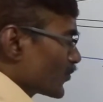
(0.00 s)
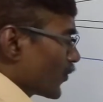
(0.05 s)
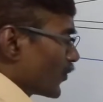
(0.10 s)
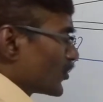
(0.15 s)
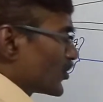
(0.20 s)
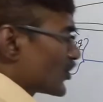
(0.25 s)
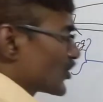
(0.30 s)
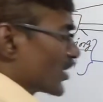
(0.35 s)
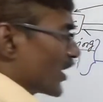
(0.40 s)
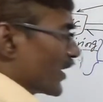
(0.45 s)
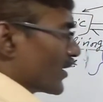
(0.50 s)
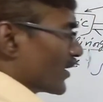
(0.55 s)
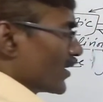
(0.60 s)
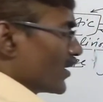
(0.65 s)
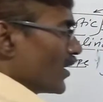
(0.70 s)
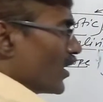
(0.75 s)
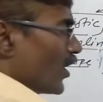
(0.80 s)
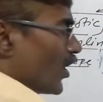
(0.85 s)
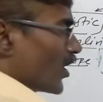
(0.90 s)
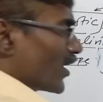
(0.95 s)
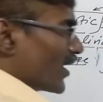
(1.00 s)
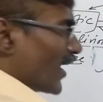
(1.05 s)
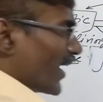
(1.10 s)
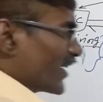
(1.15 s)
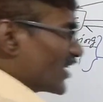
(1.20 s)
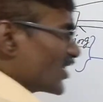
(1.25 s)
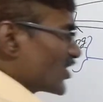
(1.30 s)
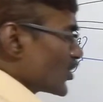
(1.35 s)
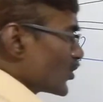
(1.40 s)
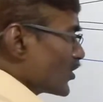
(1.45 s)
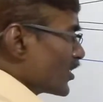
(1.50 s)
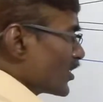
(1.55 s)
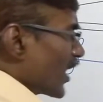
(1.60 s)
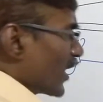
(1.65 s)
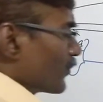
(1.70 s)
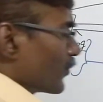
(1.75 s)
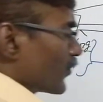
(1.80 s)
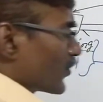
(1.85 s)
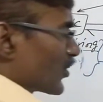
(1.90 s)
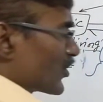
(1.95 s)
position or latitudinal
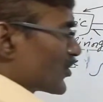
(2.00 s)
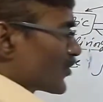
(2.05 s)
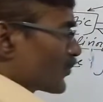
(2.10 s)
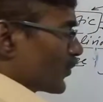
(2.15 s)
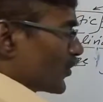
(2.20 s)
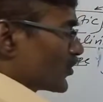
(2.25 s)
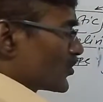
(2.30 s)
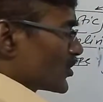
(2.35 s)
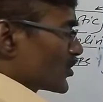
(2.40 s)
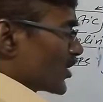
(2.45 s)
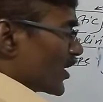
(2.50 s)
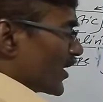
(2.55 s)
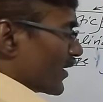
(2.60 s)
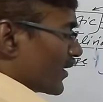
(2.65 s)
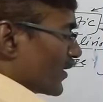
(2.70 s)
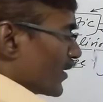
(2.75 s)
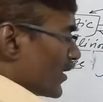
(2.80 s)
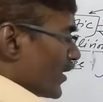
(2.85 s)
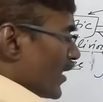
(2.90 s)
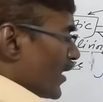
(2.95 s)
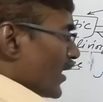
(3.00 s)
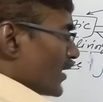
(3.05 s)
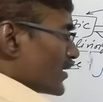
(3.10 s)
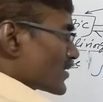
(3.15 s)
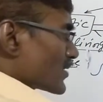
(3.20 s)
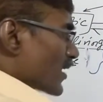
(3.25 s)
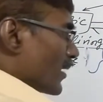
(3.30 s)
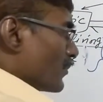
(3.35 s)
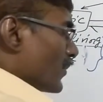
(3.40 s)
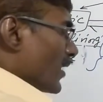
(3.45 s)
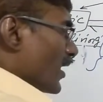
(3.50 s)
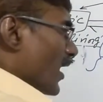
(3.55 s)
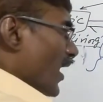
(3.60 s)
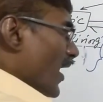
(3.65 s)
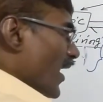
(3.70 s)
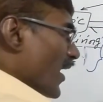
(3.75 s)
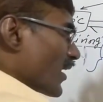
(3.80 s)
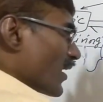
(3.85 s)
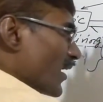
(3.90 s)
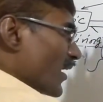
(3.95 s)
position. Some
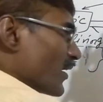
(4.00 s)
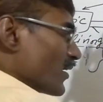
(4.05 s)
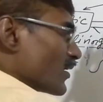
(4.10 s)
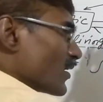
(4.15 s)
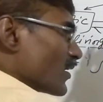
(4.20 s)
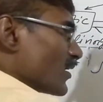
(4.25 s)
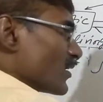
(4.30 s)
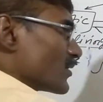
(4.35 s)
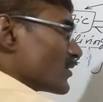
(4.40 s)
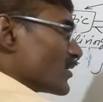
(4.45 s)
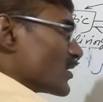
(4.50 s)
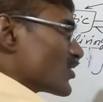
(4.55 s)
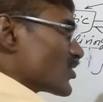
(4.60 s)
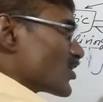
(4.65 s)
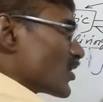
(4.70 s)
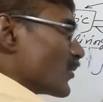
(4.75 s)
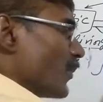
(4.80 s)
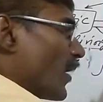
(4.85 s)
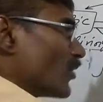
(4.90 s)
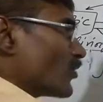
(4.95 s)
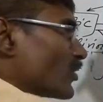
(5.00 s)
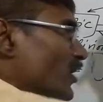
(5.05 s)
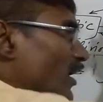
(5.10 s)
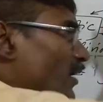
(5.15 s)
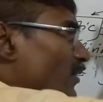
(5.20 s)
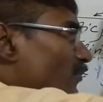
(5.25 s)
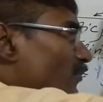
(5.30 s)
higher land, there is a mountain